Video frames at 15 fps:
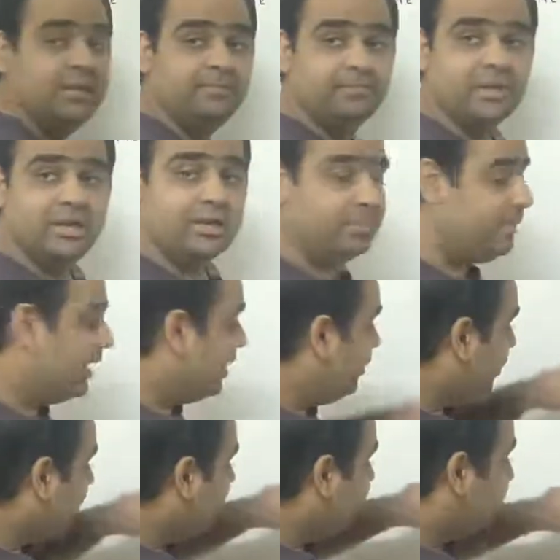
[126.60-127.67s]
It
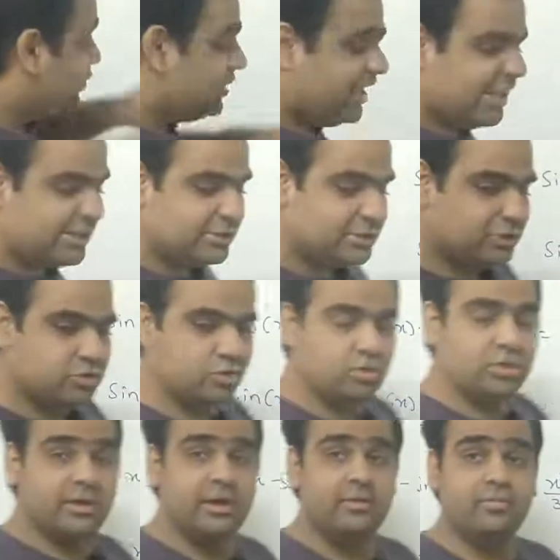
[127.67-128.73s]
means if these two
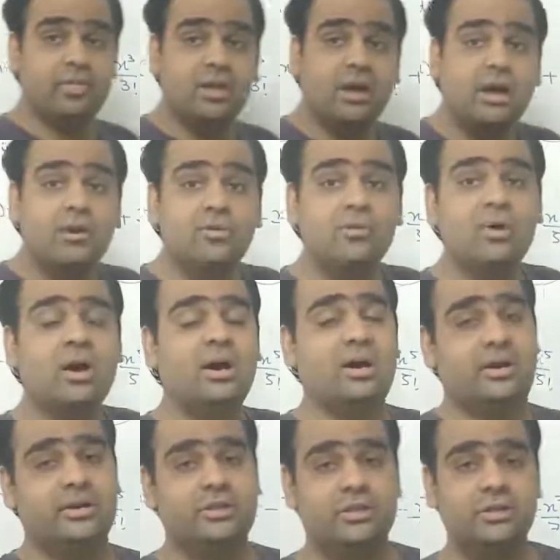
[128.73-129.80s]
terms
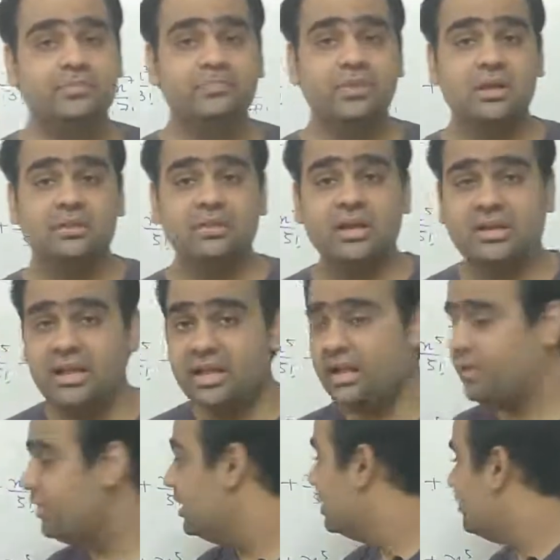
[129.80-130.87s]
converge, that
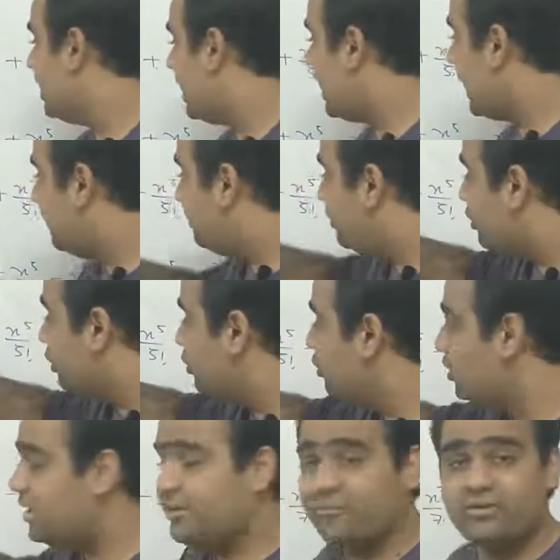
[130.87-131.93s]
is, the
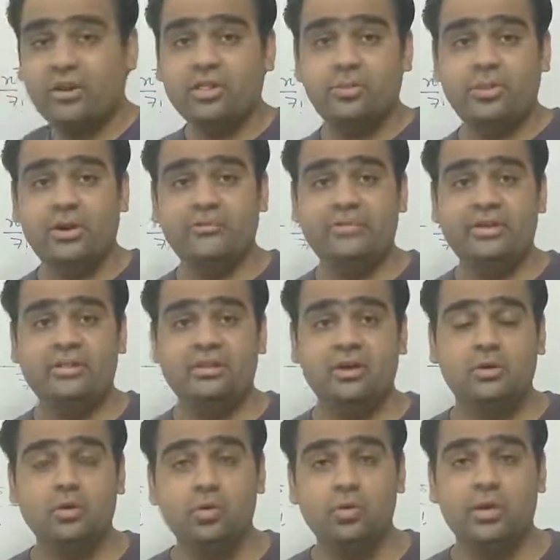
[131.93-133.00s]
absolute difference between
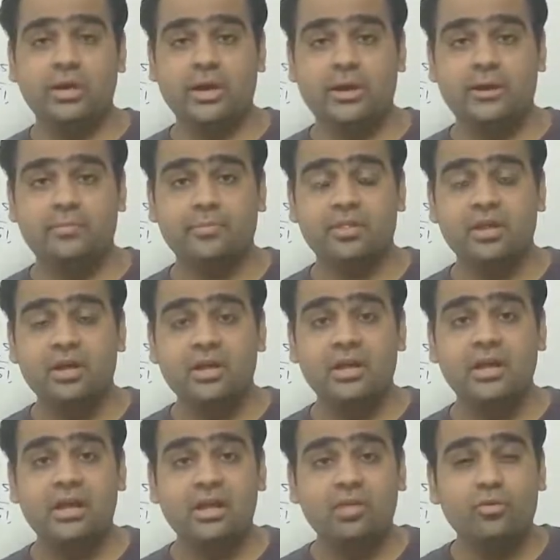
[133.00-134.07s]
the two terms
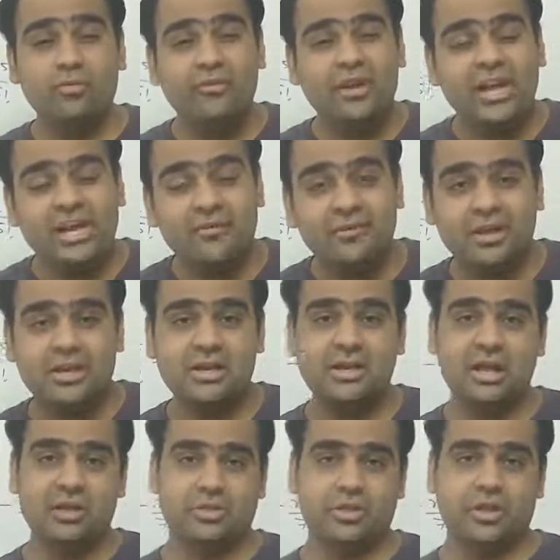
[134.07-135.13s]
is very
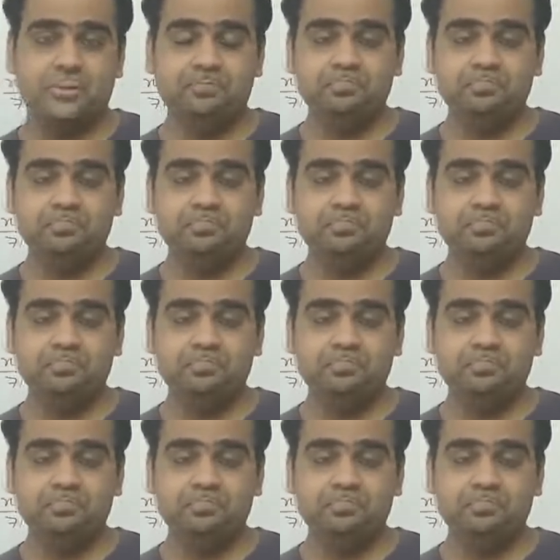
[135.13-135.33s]
less.